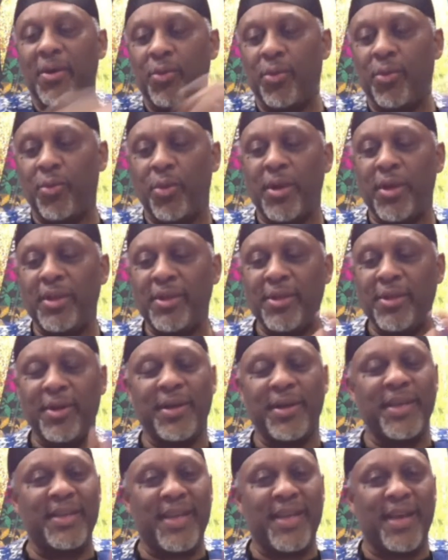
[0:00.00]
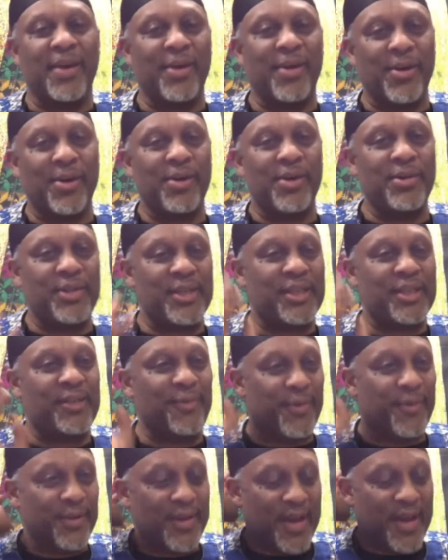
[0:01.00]
We're looking at all this
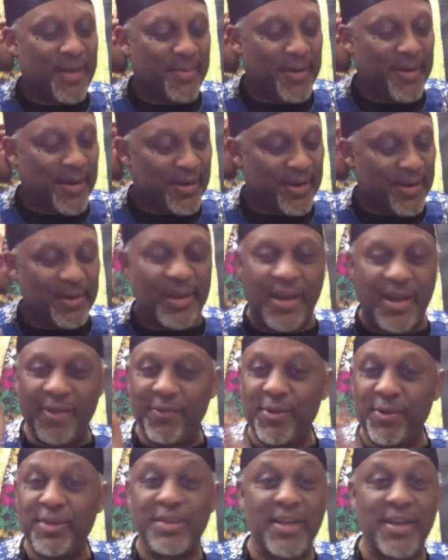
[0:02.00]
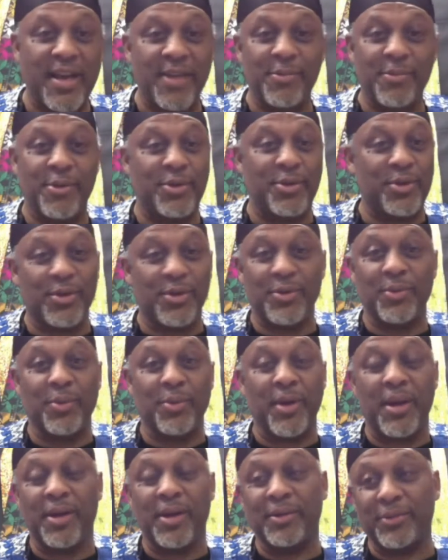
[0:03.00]
phenomenon that every time you turn
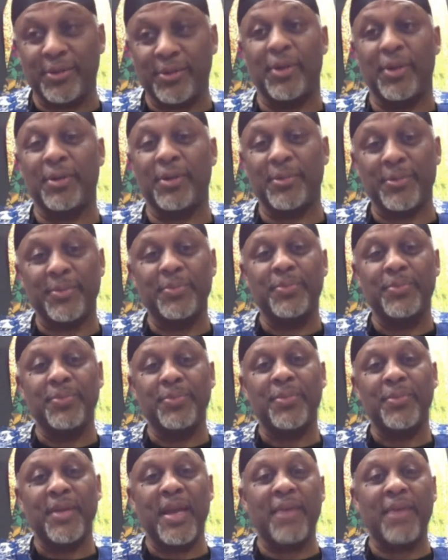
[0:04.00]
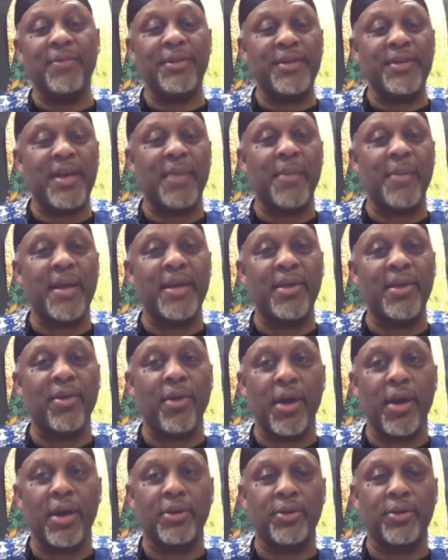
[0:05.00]
around, look, every time I
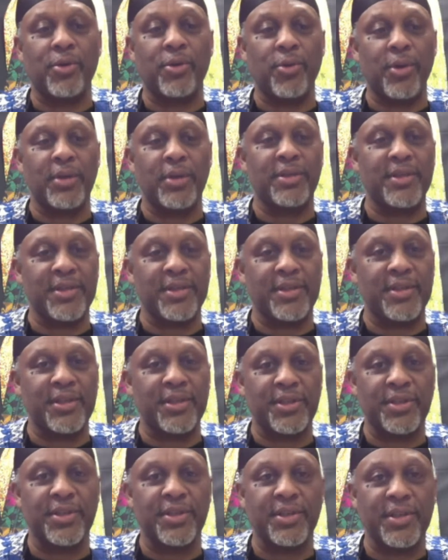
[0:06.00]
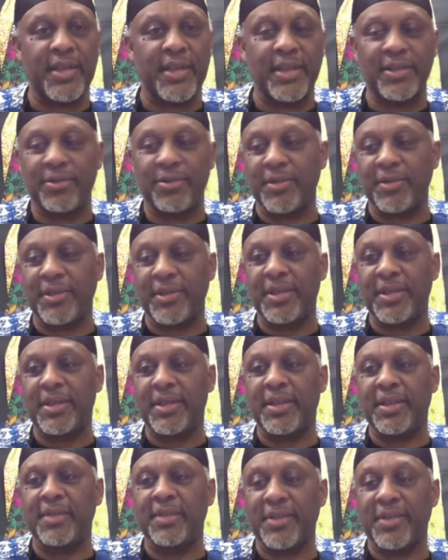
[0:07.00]
hear a court decision that's
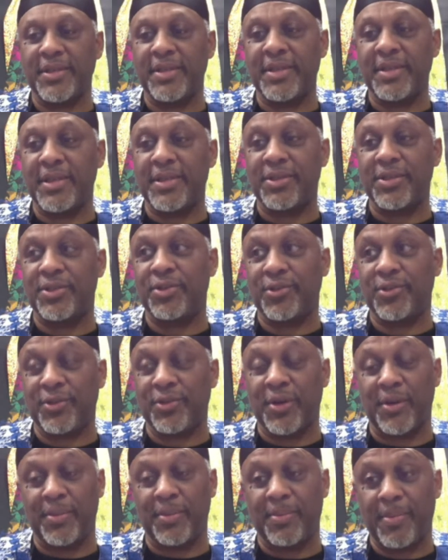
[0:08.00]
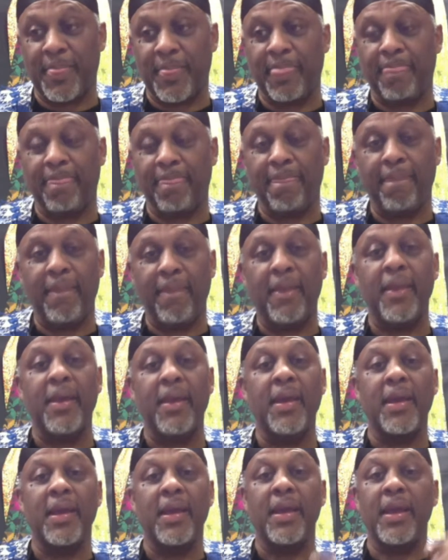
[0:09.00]
ridiculous against Trump,
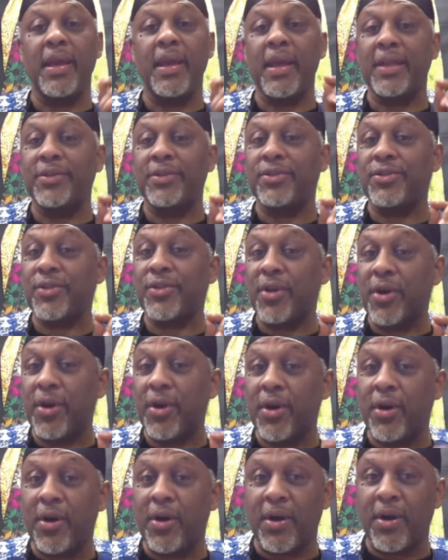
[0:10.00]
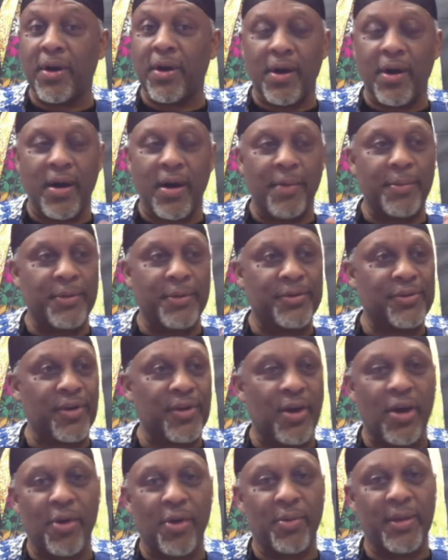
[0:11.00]
it's almost
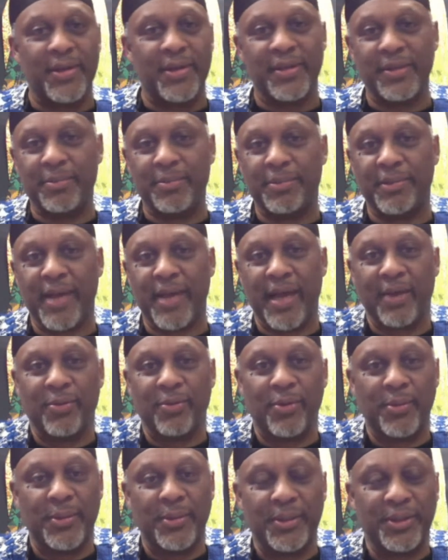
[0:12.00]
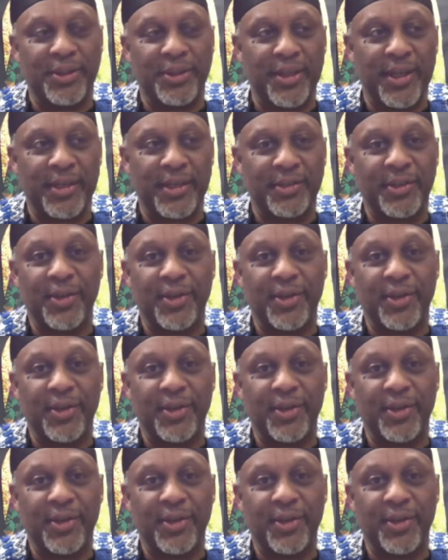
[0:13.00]
always a black woman judge.